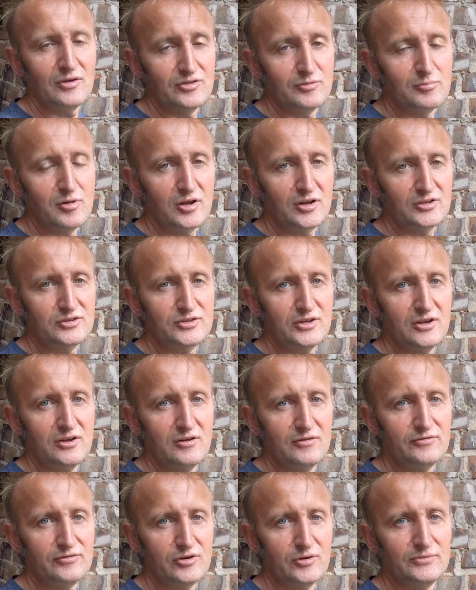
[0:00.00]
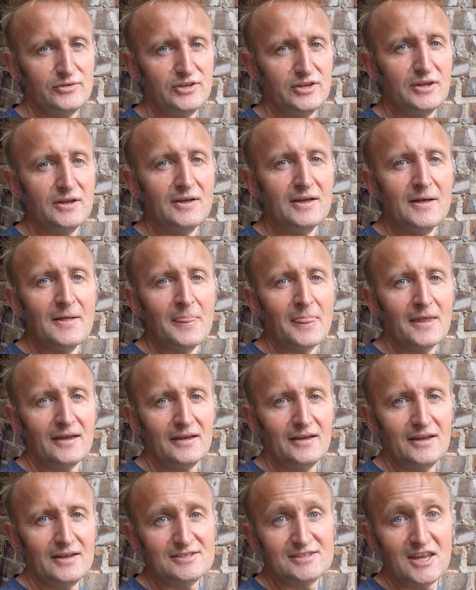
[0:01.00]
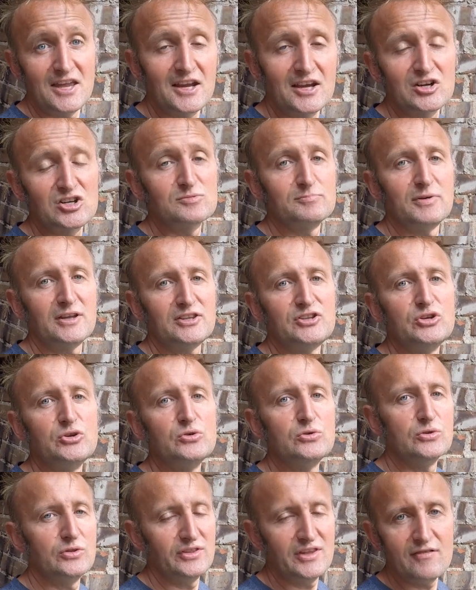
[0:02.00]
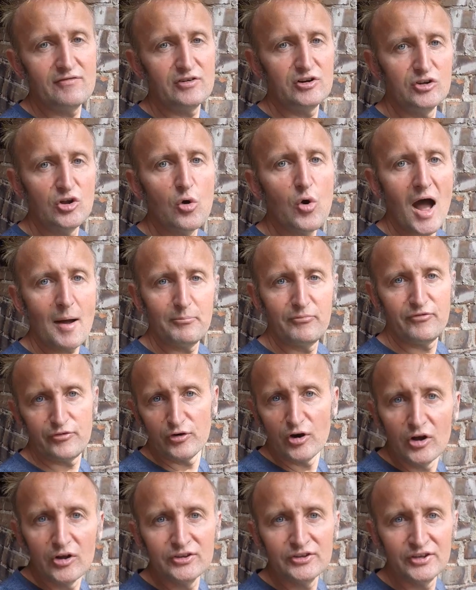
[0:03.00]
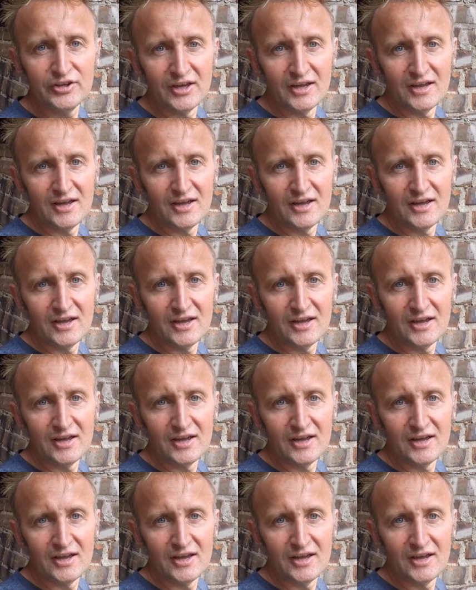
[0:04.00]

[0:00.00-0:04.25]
of the blocks from the uh, stakers, but you never know upfront